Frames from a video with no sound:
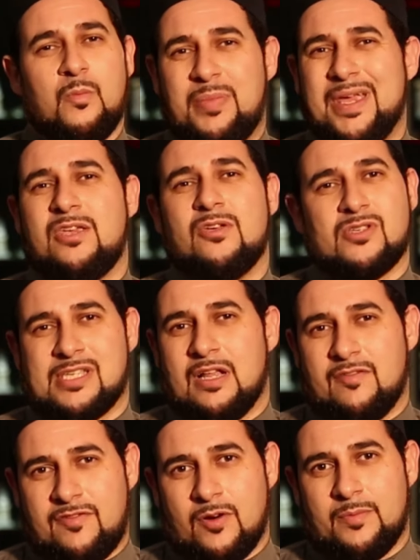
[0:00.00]
don't beat
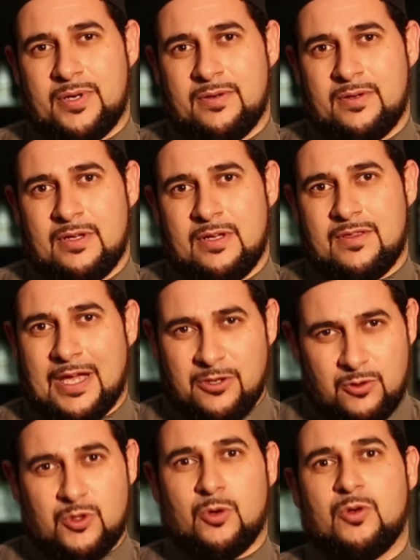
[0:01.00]
yourself up
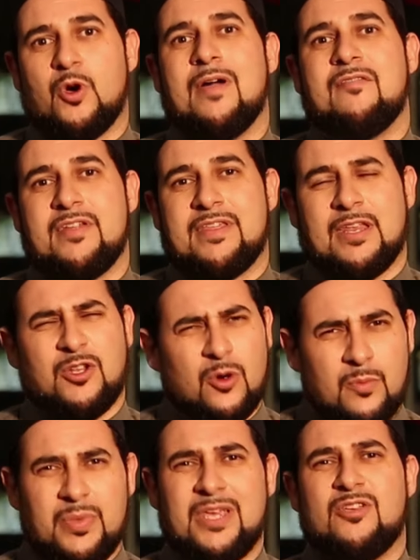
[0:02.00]
that you don't know
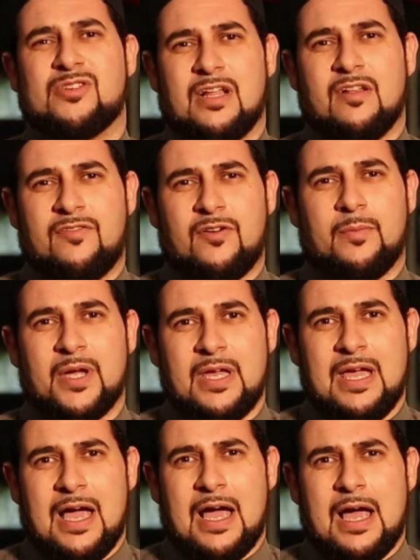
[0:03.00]
everything. Don't beat yourself
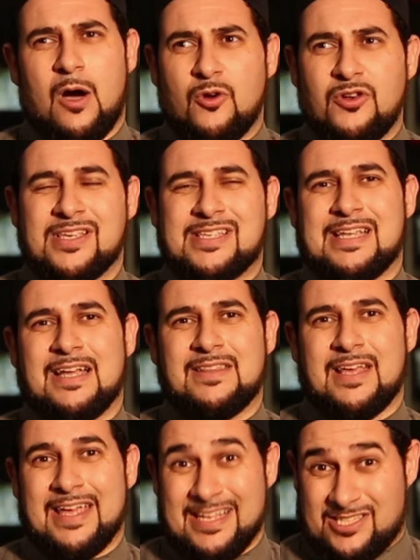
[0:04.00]
up. Uh,
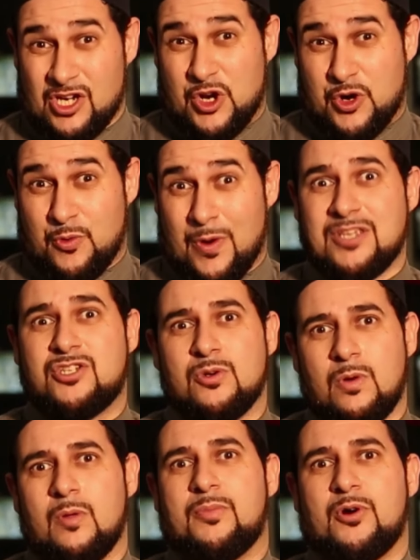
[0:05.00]
understand that it's a
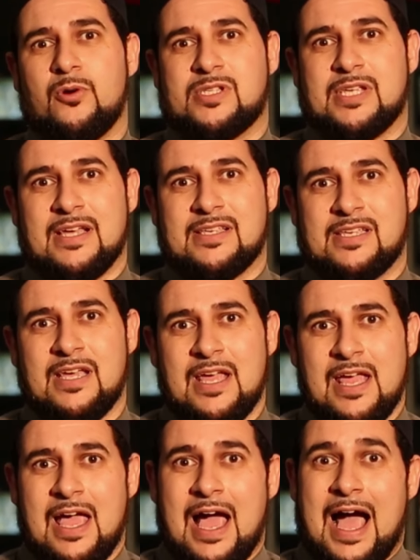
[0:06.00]
gradual
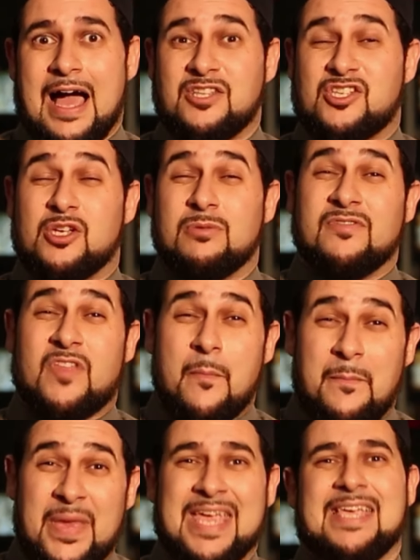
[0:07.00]
process and some
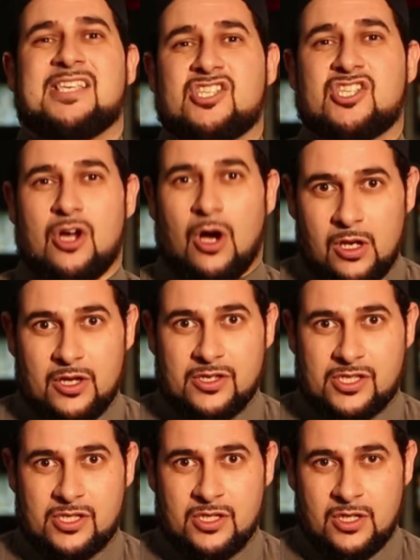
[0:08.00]
of the biggest
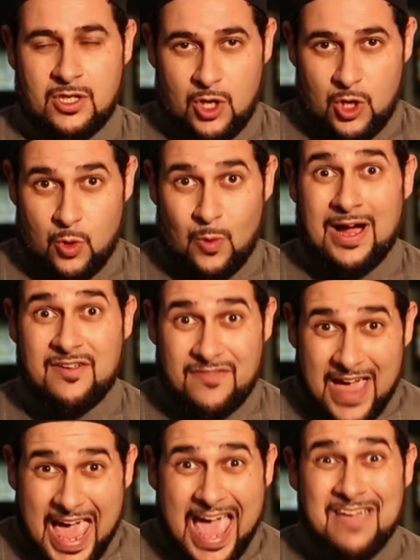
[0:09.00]
scholars who
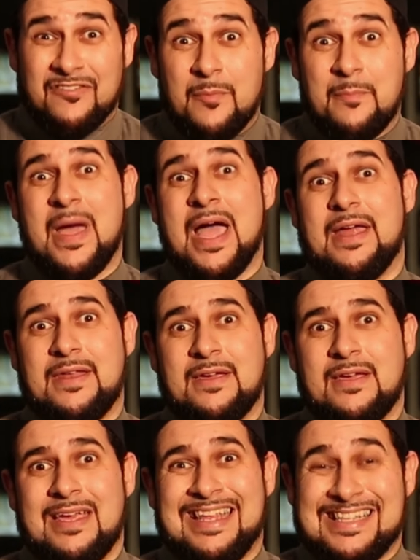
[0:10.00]
I've ever
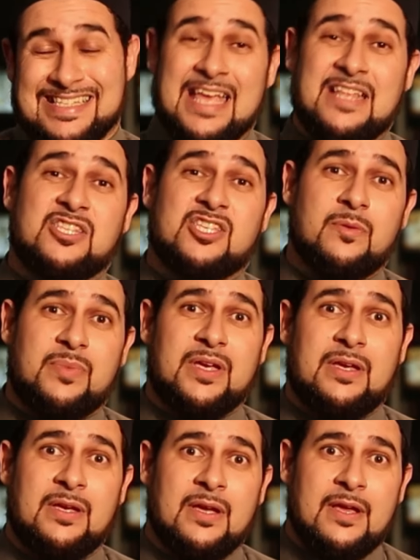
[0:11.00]
met tend
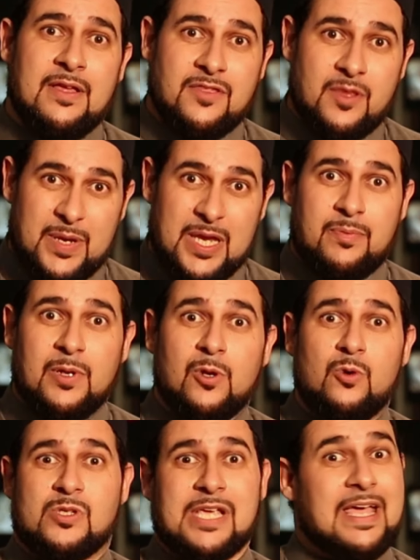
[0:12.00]
to be the
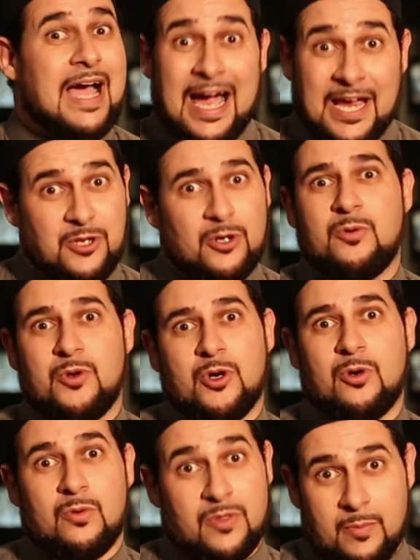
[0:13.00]
people who say, I
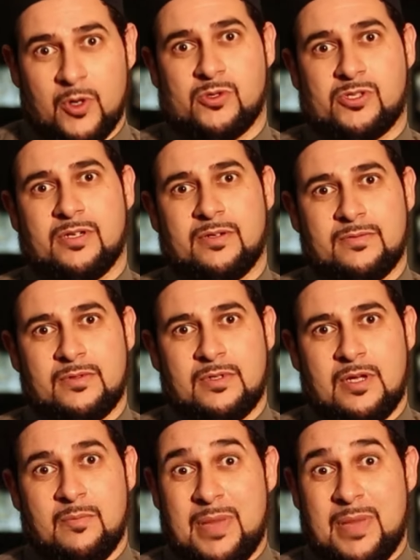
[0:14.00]
don't know the most.